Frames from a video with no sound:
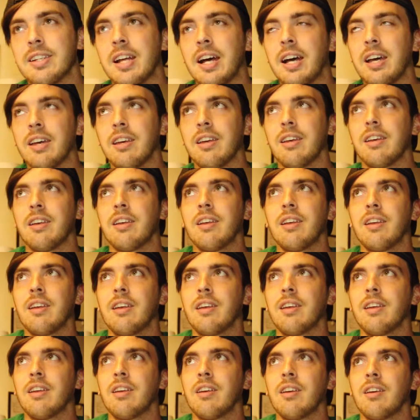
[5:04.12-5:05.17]
not
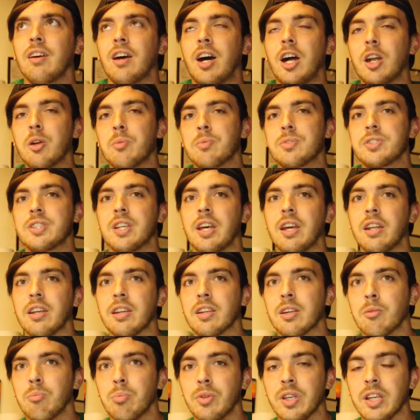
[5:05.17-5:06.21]
100%
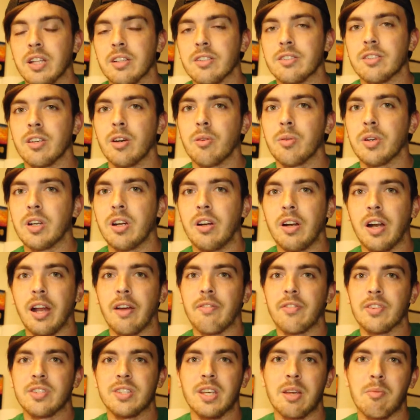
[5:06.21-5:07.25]
complete. So we don't have
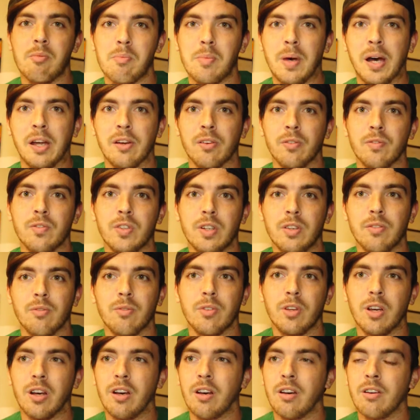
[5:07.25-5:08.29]
the same amount
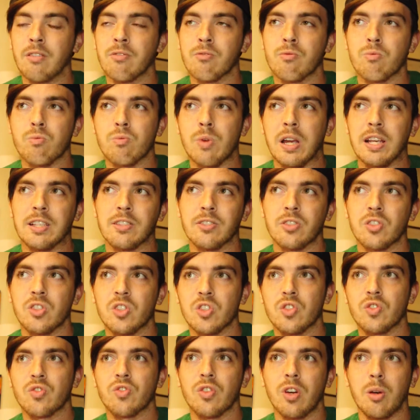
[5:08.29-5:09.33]
of
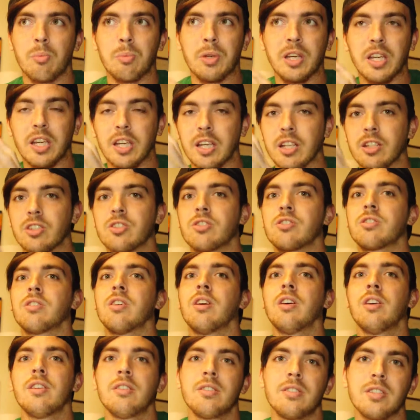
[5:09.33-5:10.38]
racers from each
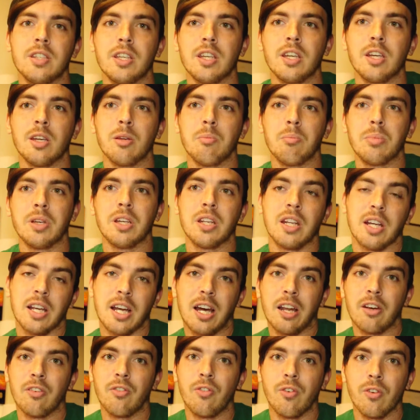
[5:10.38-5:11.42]
team being
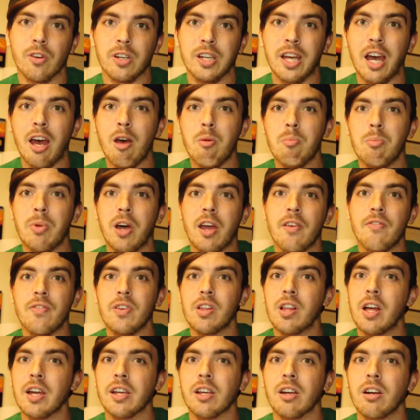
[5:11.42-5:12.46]
accounted for yet, but I feel
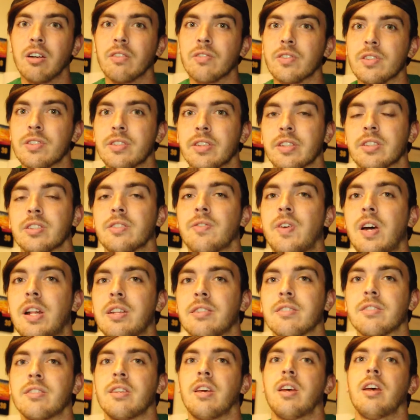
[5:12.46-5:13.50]
like over six
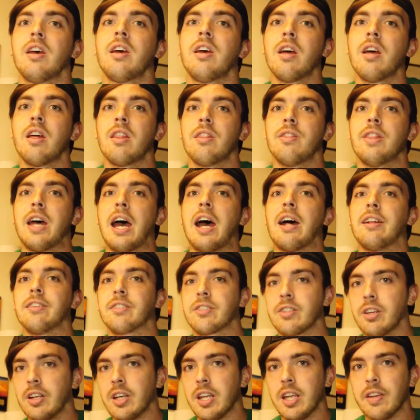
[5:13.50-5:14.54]
events, that's
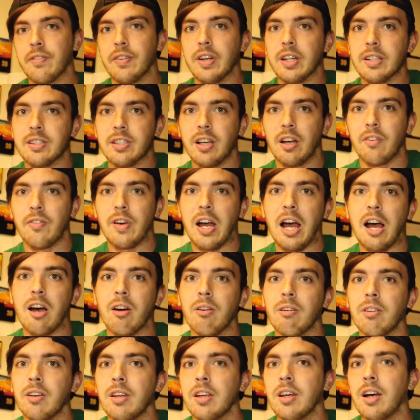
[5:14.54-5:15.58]
going to even itself
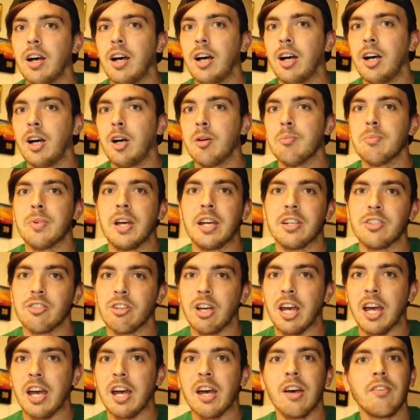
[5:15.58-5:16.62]
out as you
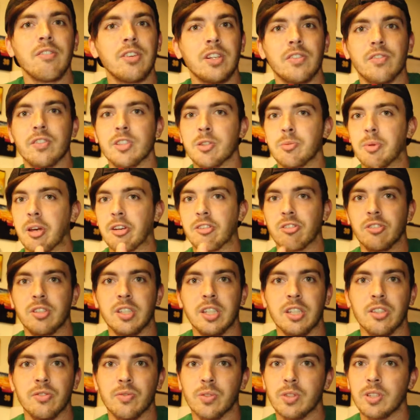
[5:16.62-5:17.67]
have different
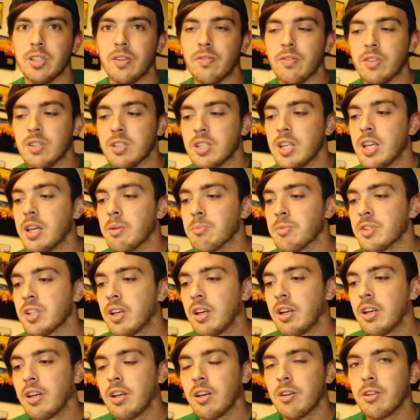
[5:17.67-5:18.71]
specialties for different teams.
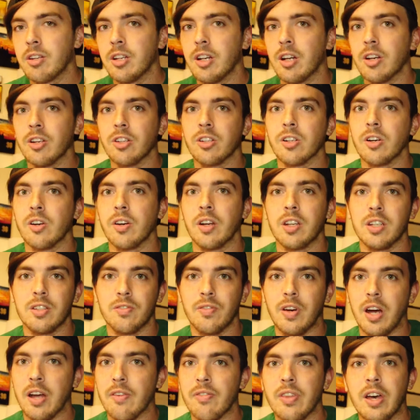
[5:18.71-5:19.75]
You know, you're going up to
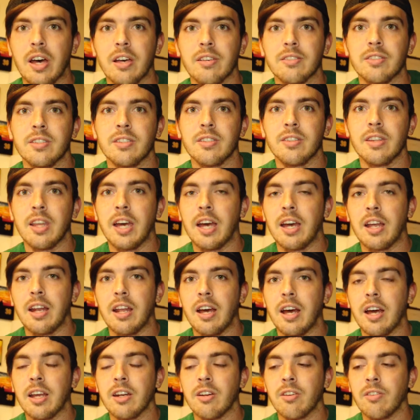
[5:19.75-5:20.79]
5,000 that
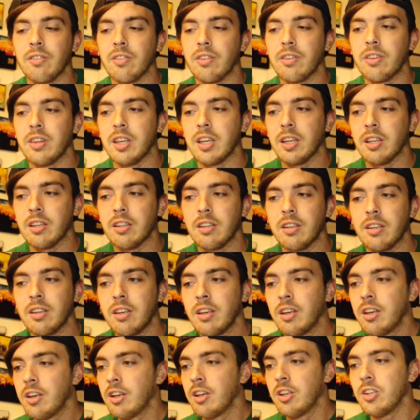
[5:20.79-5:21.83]
I don't think
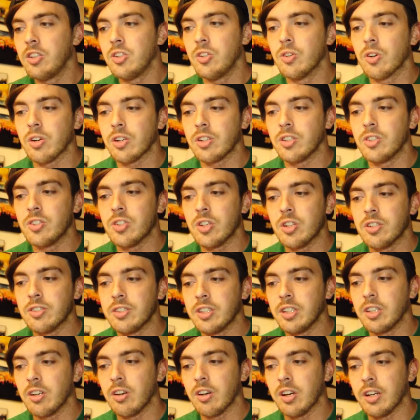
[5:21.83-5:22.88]
New York, New
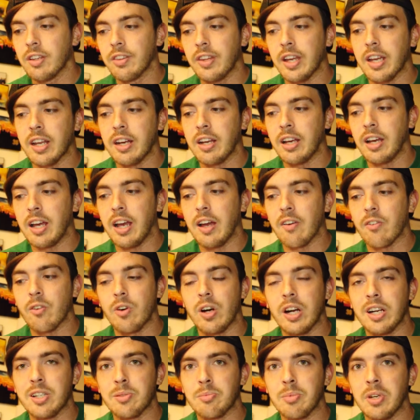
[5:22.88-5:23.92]
Jersey, or Atlanta have
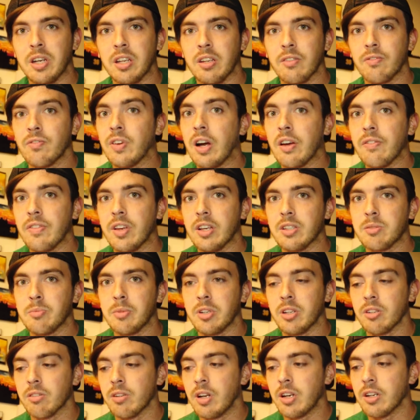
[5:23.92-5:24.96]
quite as many
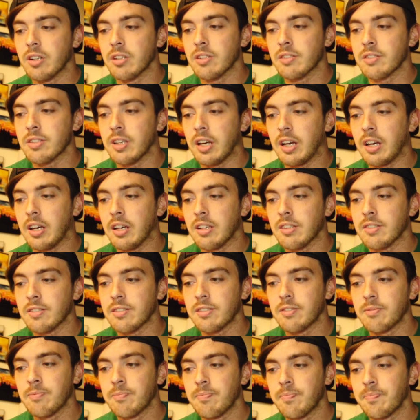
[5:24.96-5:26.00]
5,000-meter runners
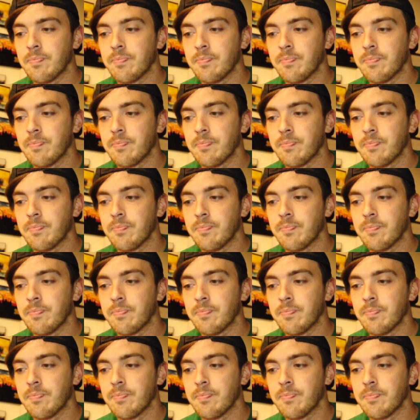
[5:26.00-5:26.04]
as,